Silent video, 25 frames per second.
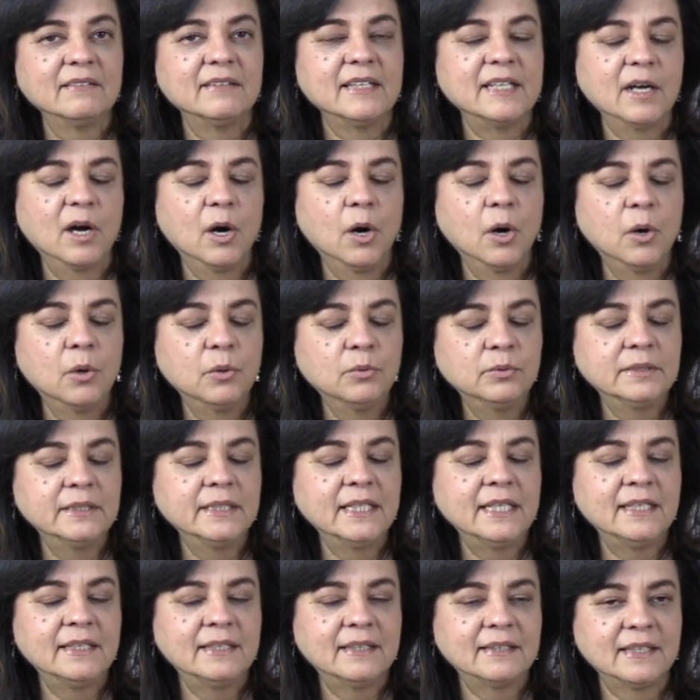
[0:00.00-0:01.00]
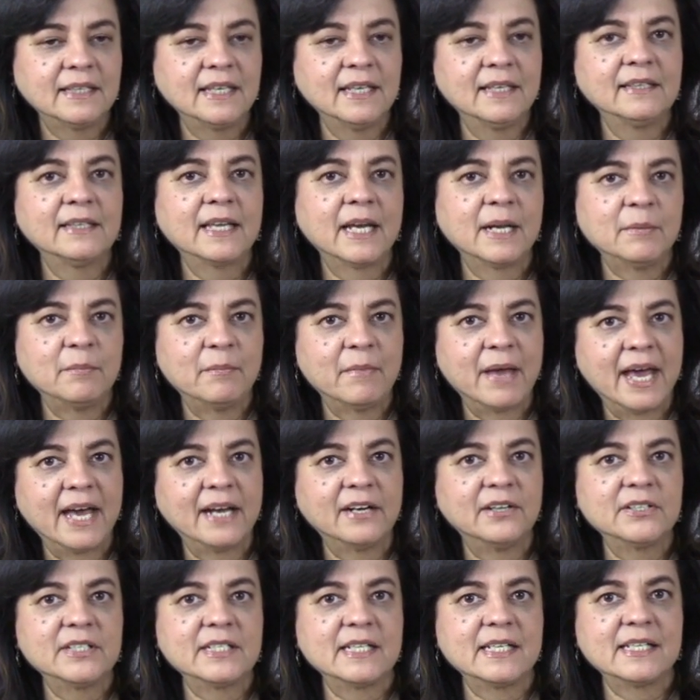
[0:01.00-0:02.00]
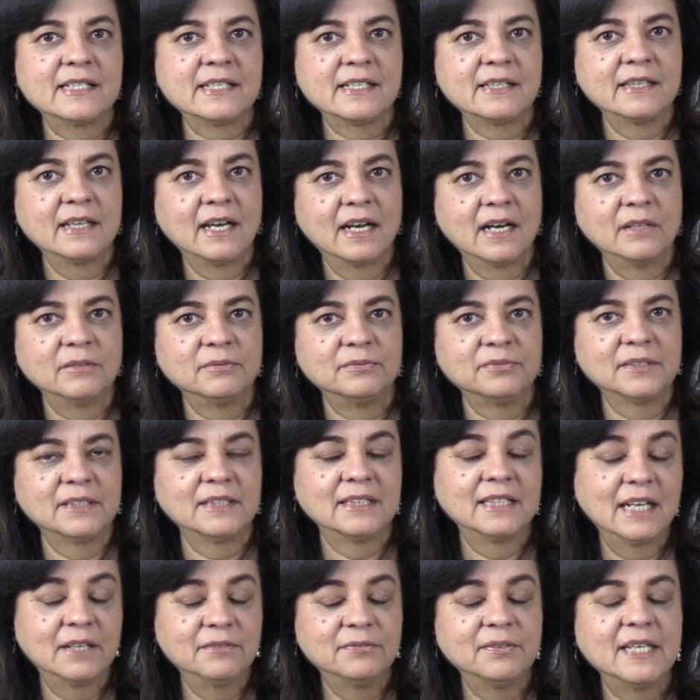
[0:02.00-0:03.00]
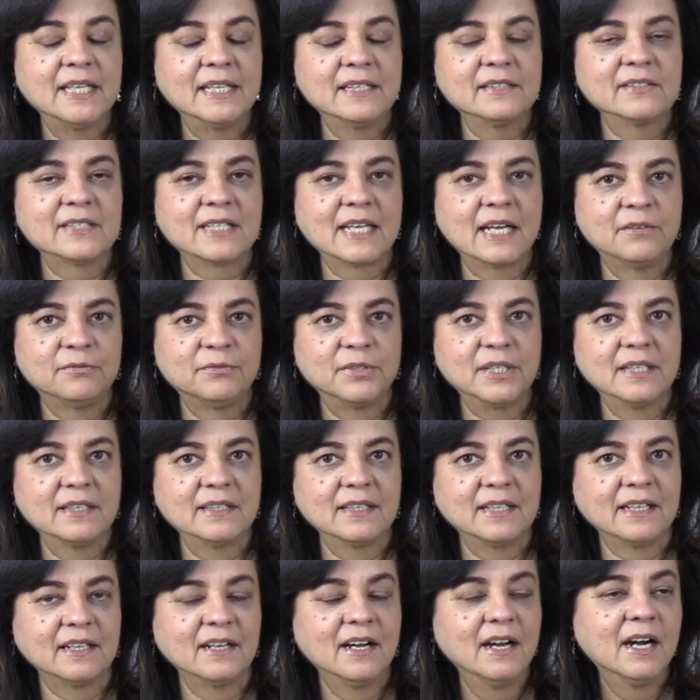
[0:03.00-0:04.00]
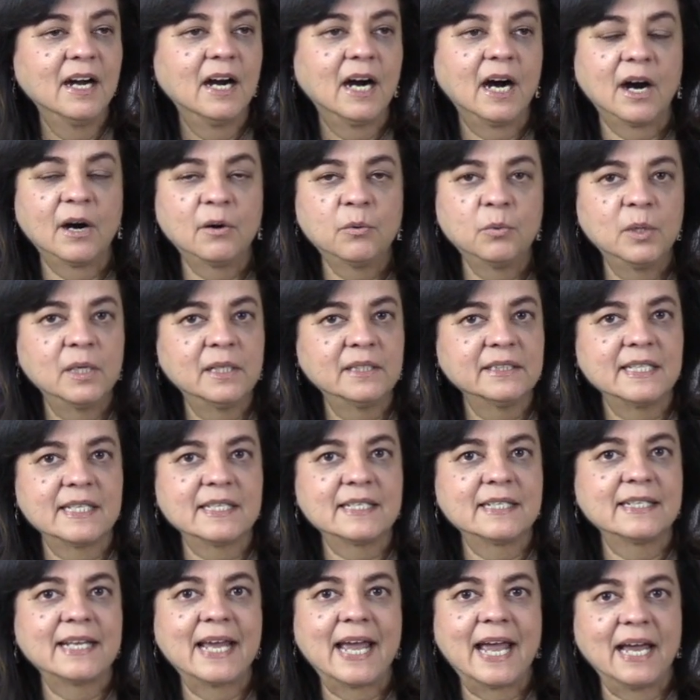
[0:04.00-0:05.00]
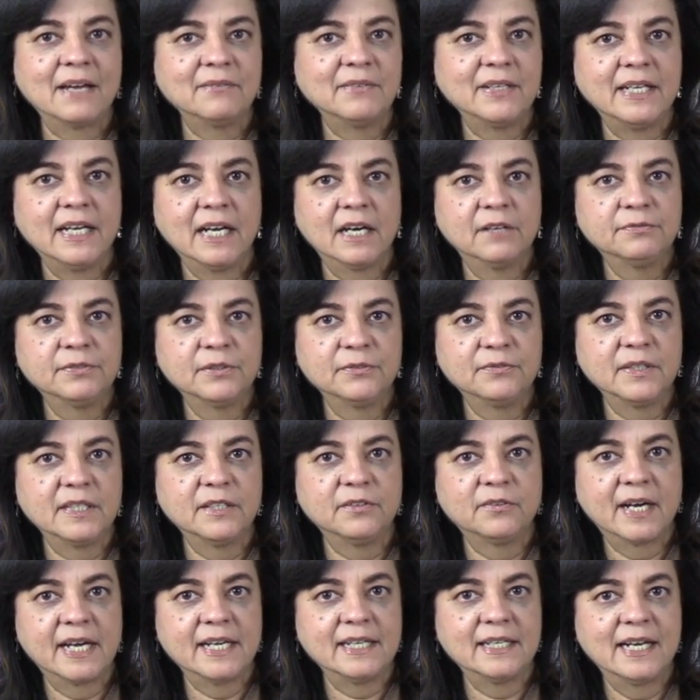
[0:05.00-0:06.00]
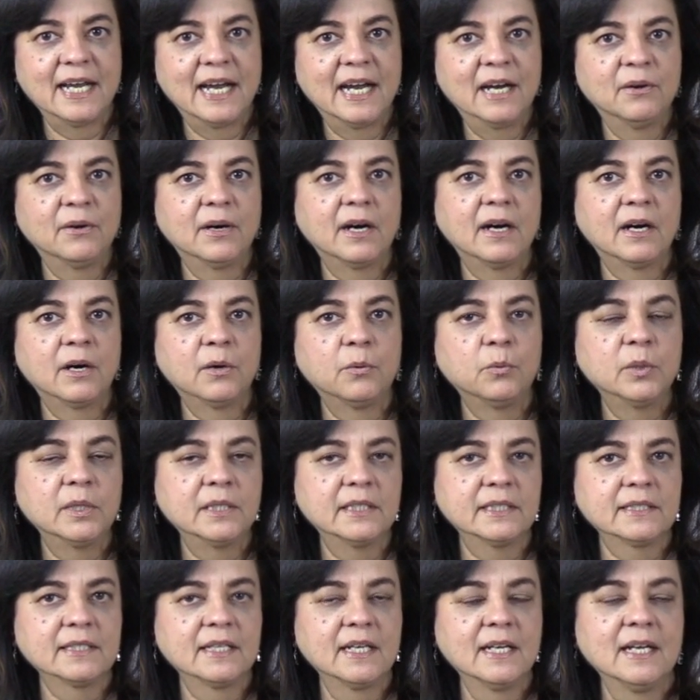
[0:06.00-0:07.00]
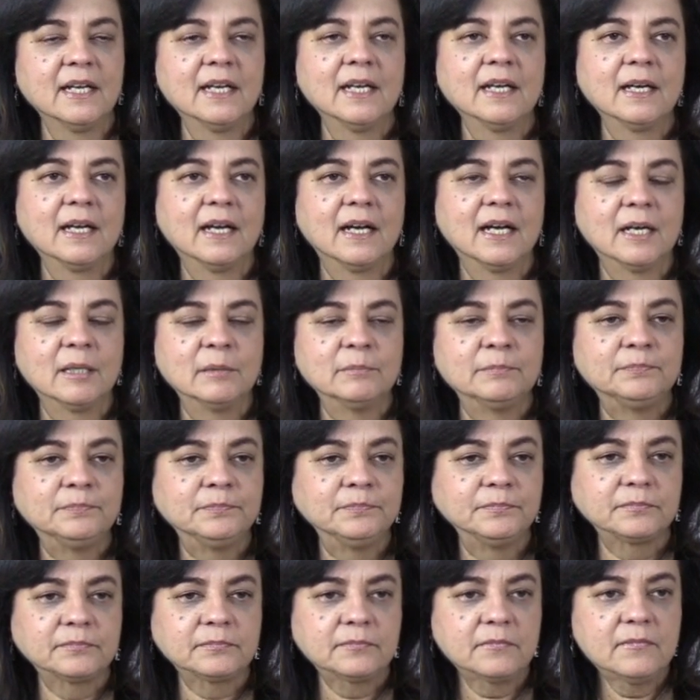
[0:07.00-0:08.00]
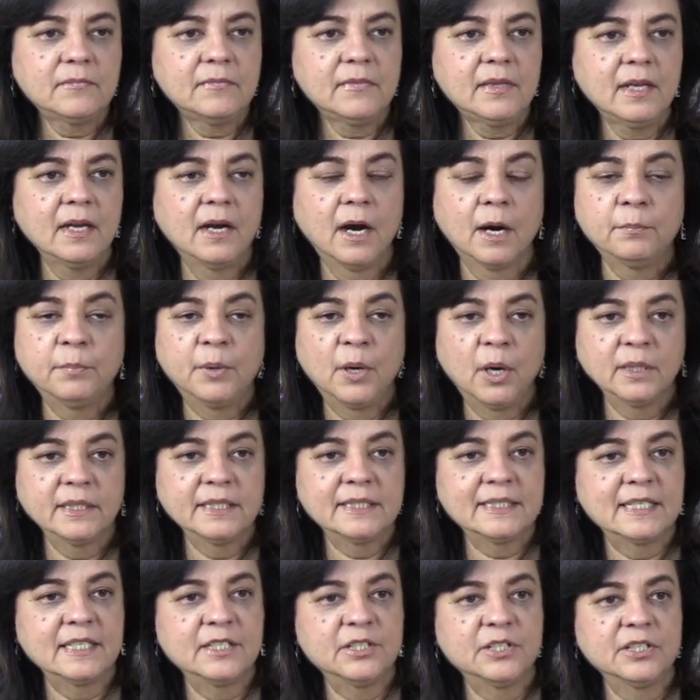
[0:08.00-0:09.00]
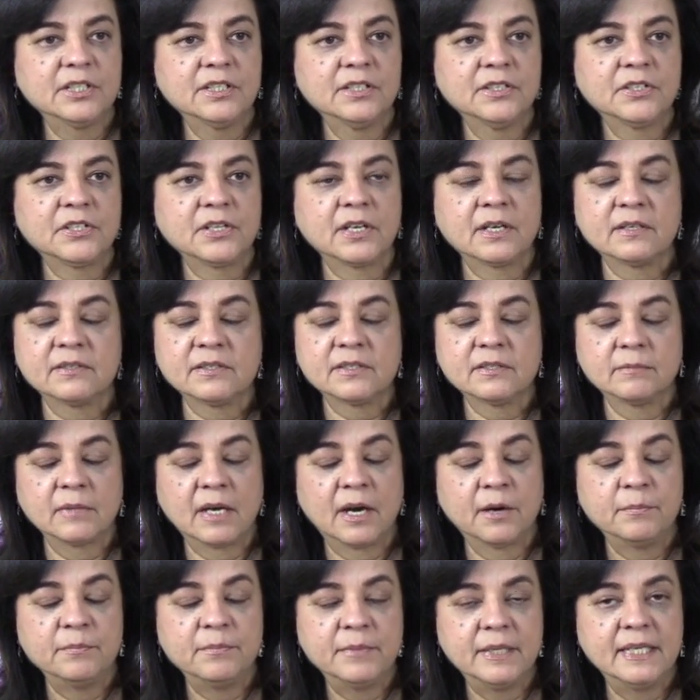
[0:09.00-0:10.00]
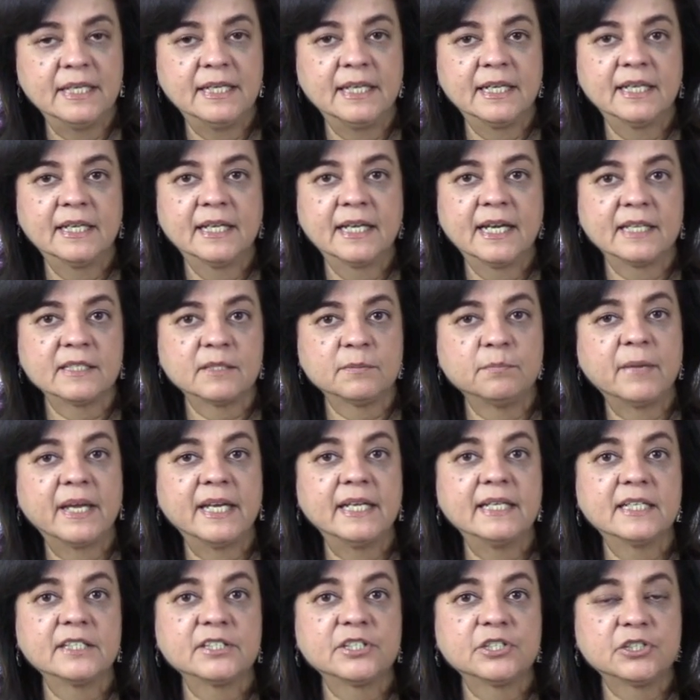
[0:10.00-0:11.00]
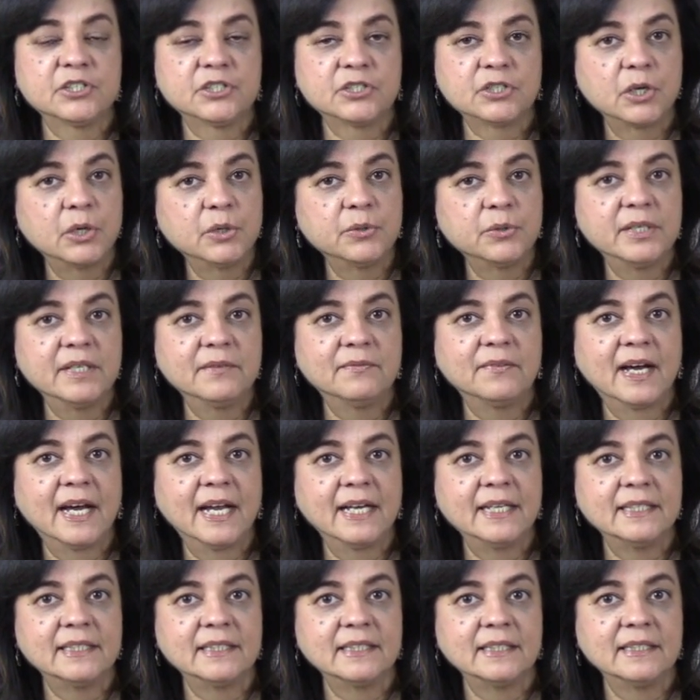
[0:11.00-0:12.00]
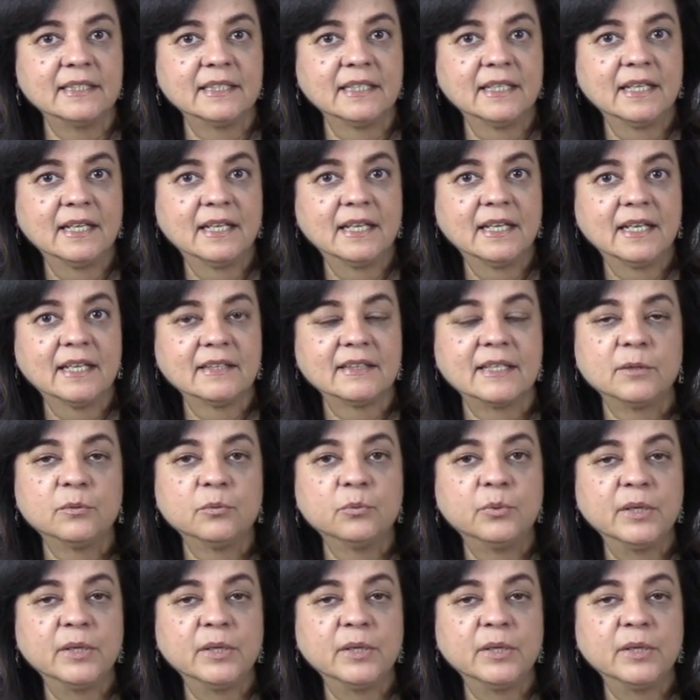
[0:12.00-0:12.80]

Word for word: The only thing that matters is love. Love heals everything. Our world doesn't have enough of it right now. Our world, um, our politicians, our, our media has made us so divided that